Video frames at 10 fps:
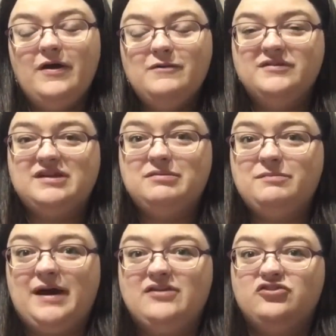was able to
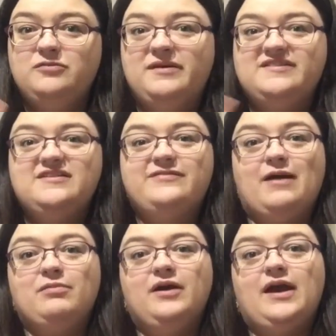buy 2 pieces of
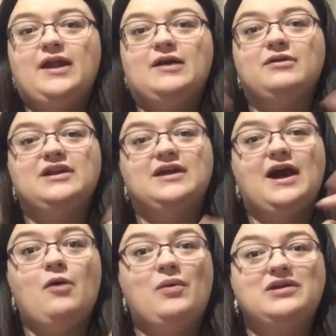fabric, and I'm going to
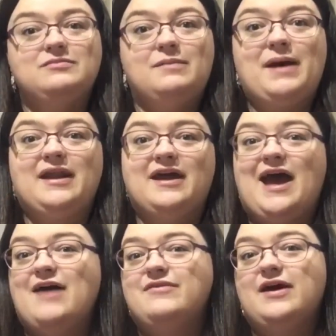cut one of them up, and I
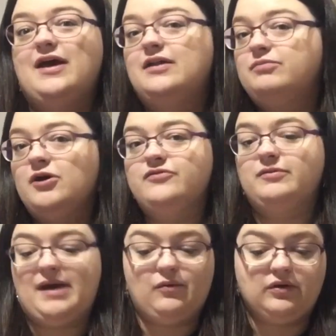have perfect
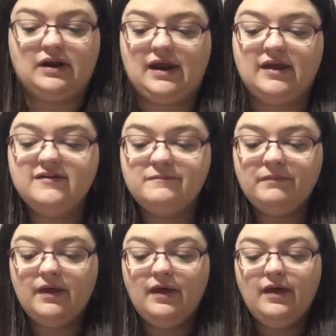amount what I need,
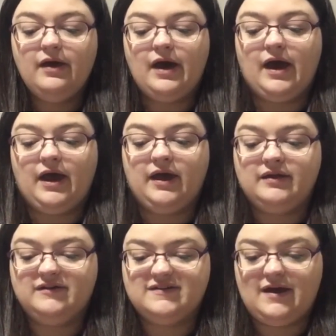
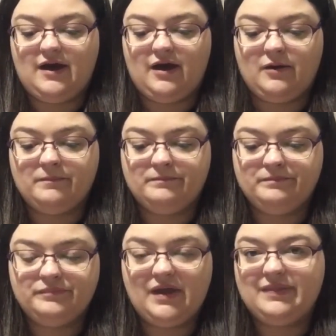and
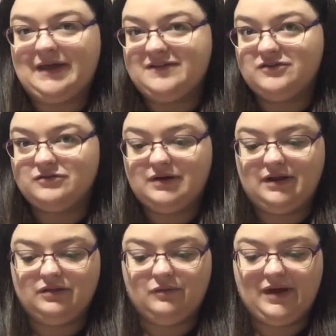that's already
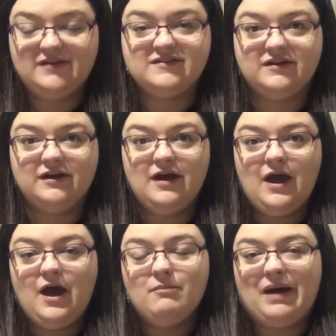on the way. So
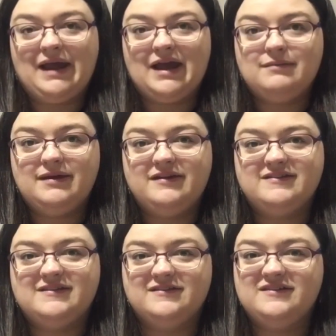my aim is
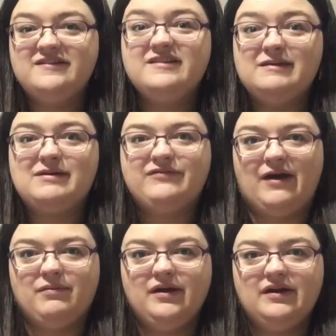to, as soon as I get my
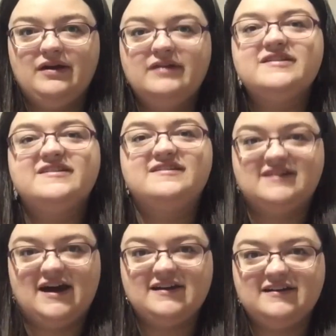fabric, to
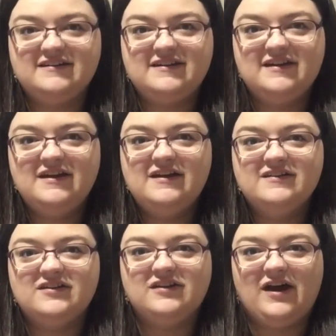start it
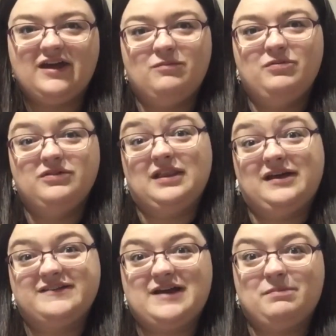so that I can put the
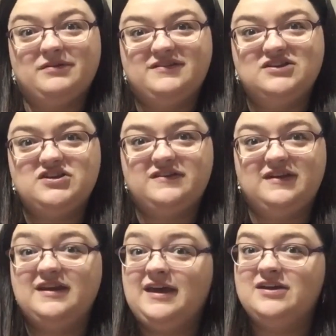last couple of stitches in
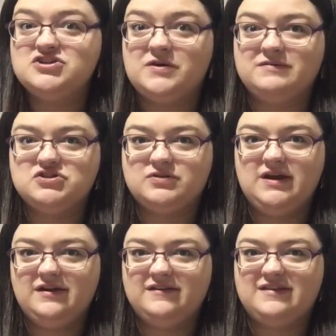again during retreat,
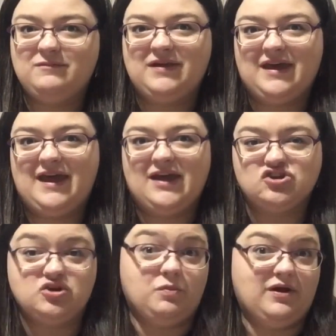because then we get
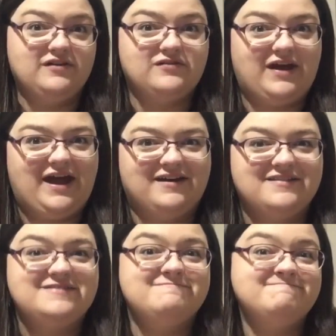extra points for our house.